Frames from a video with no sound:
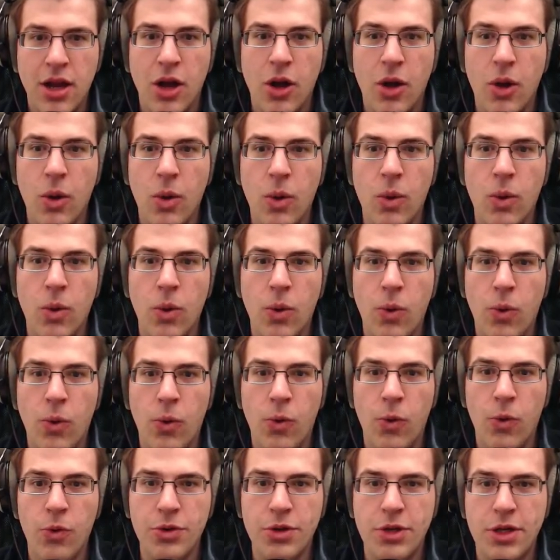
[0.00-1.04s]

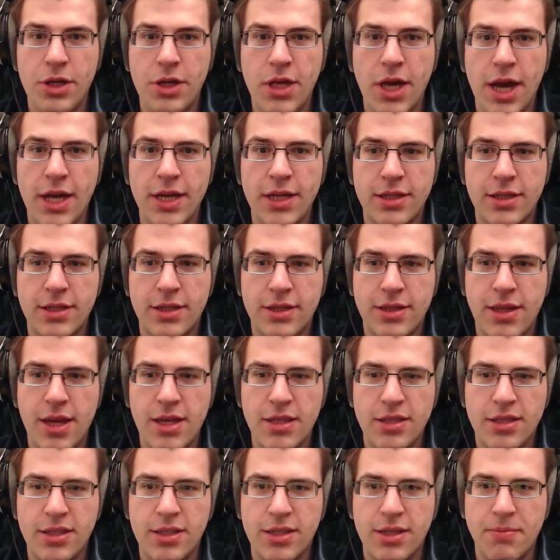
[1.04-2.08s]
Oh, yes,
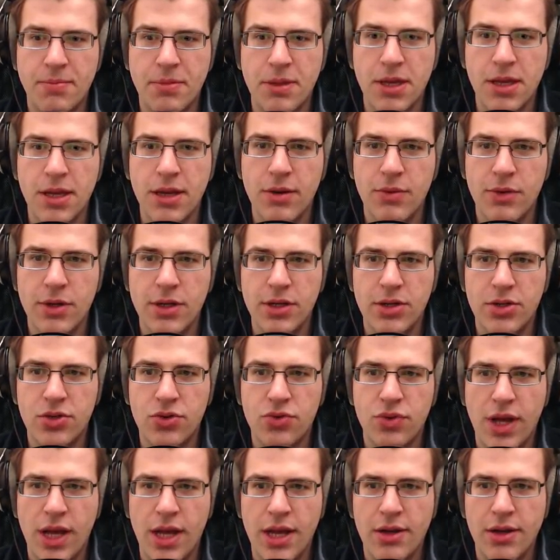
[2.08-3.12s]
that's something I want to
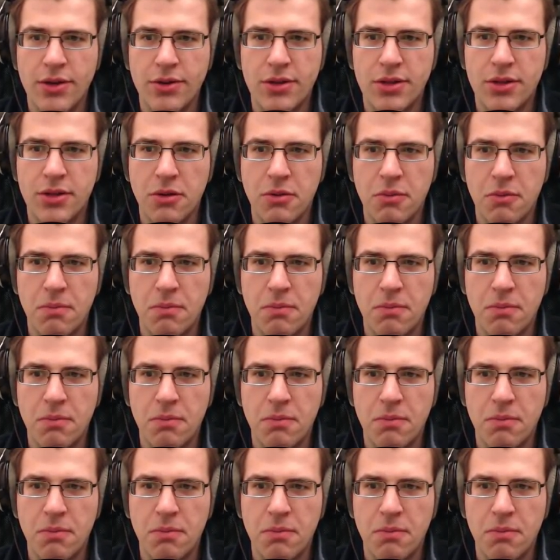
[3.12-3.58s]
try out so